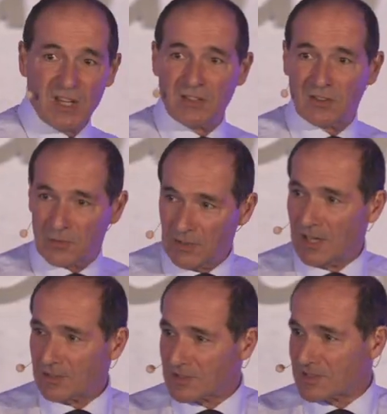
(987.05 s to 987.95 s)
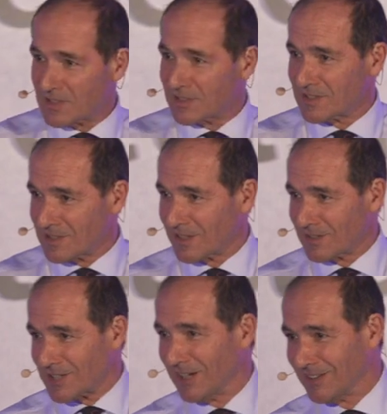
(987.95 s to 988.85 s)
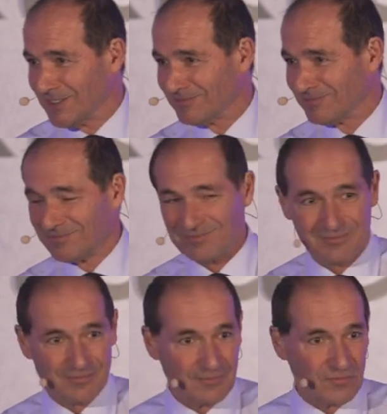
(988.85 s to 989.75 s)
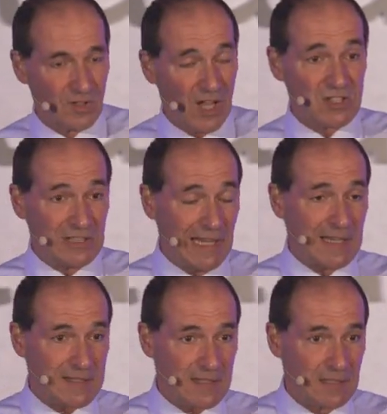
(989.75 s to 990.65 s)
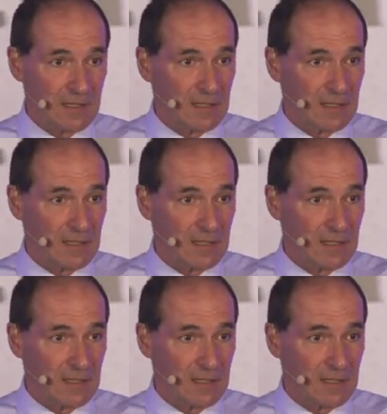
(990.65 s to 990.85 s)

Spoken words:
in 360 seconds. Actually, less.